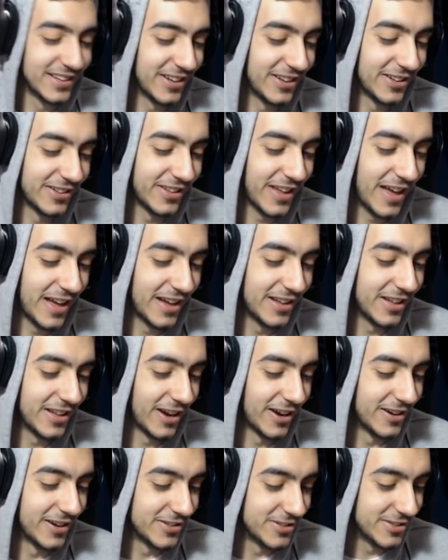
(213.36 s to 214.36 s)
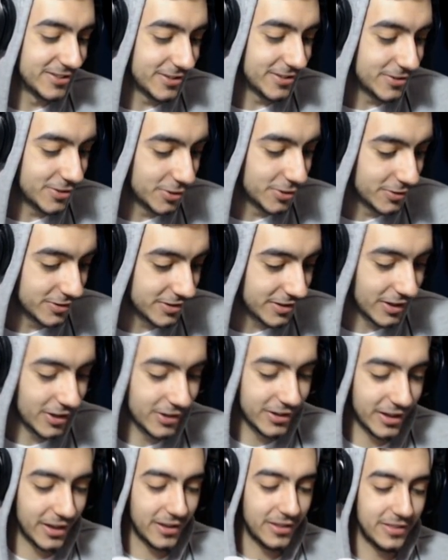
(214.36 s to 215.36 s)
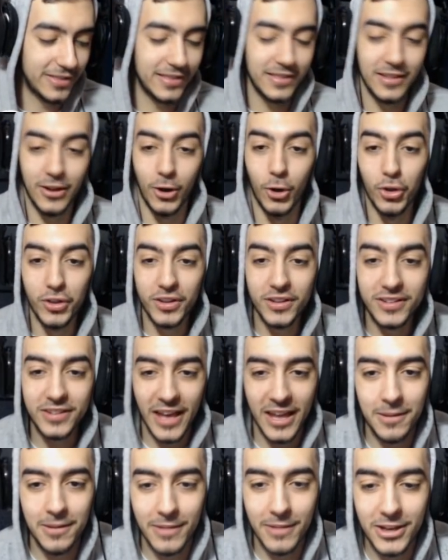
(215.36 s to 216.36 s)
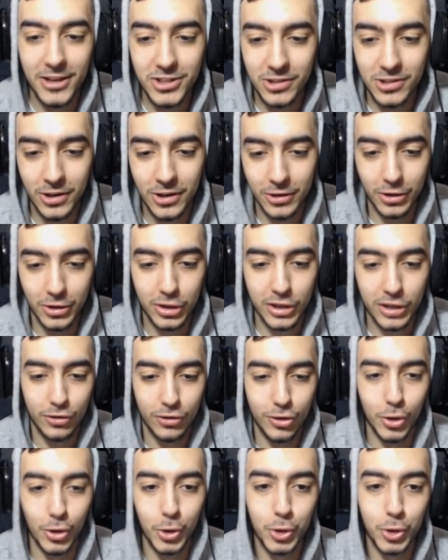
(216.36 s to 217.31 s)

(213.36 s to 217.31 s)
called uh, orange Jesus juice. Okay, all these animations are looking so